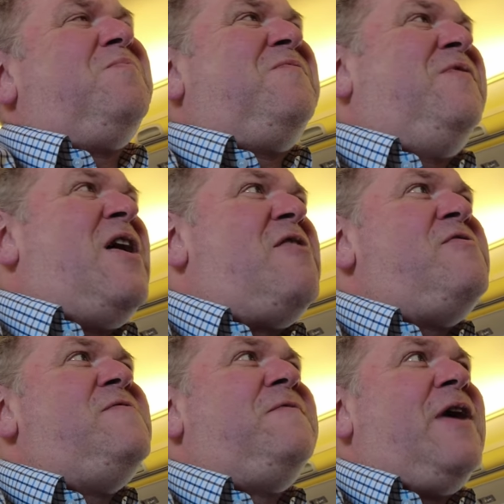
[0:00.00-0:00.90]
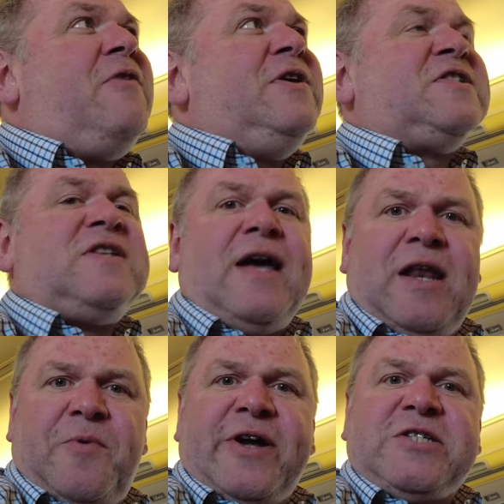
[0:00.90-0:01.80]
very, very
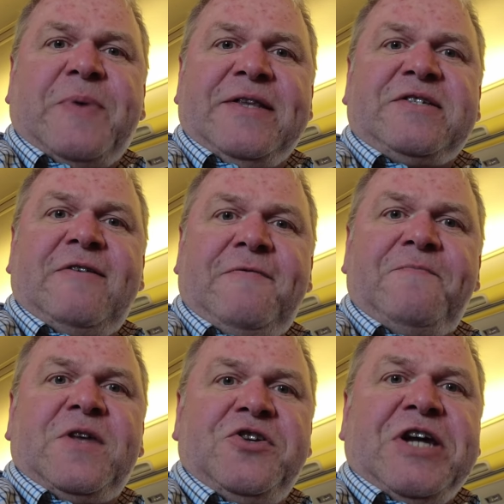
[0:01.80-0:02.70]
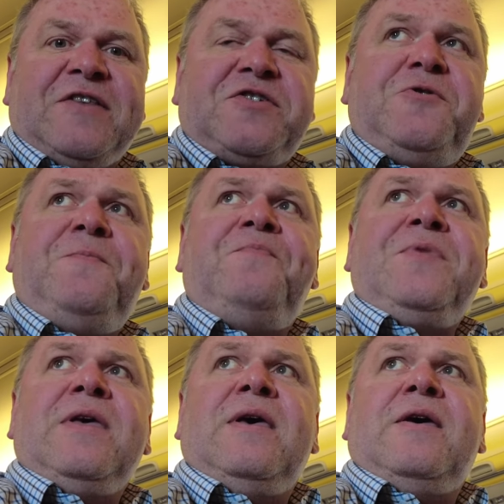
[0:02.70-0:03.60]
slightly more expensive than Jet 2.
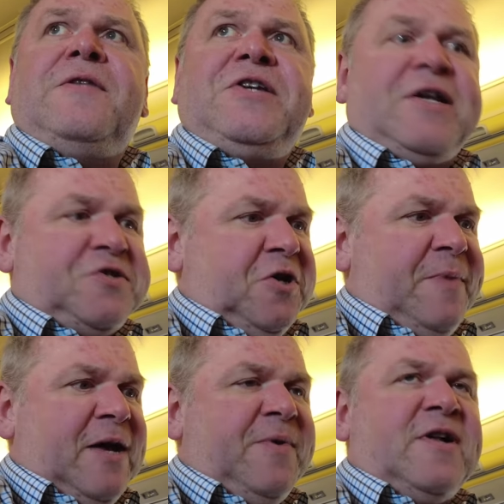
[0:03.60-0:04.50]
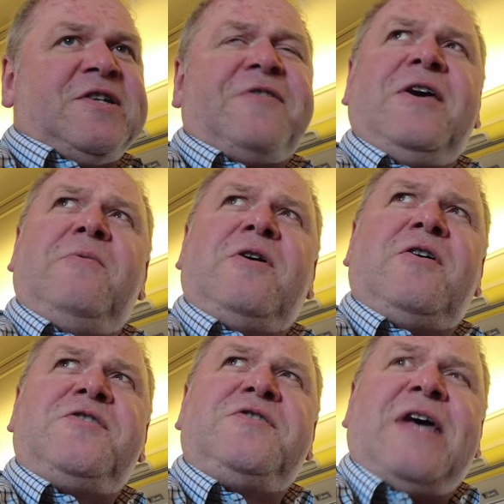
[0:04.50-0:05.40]
The Jet 2 main meals, I think,
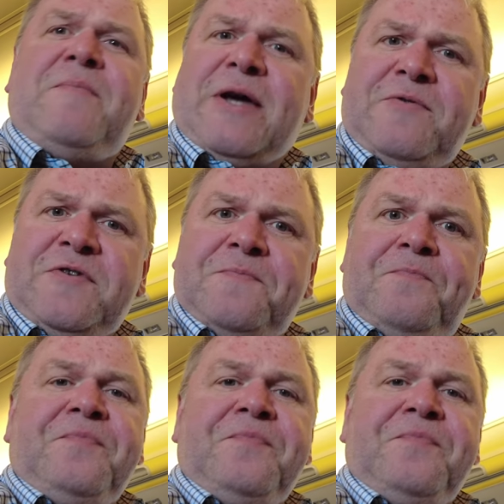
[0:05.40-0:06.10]
cost £10.